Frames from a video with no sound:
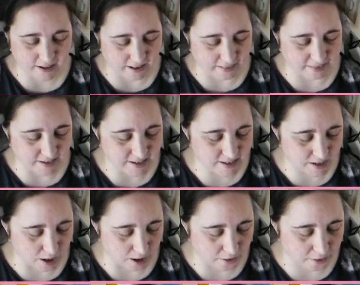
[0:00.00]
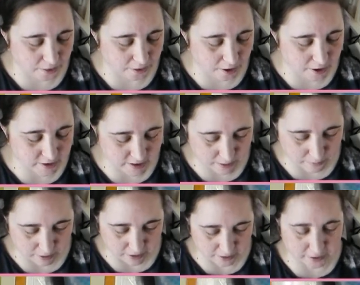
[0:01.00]
and these are 30
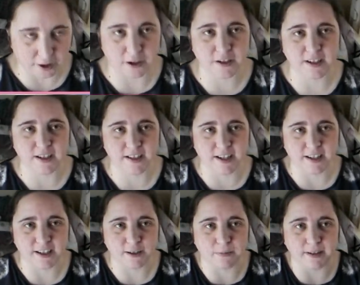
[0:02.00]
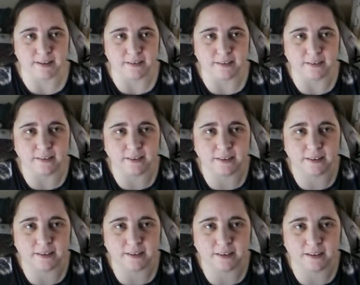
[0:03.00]
by 30
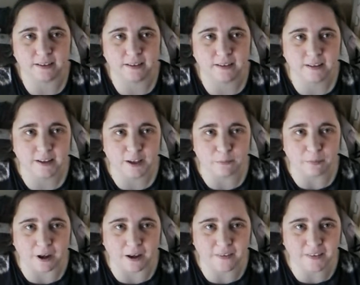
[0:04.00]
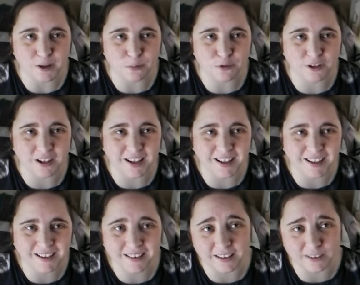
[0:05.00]
centimetres. But aren't they
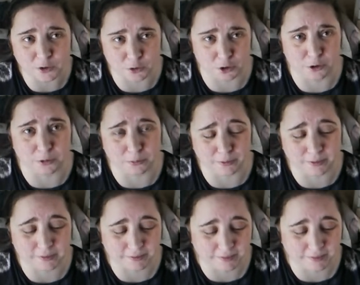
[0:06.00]
pretty? They're so cute.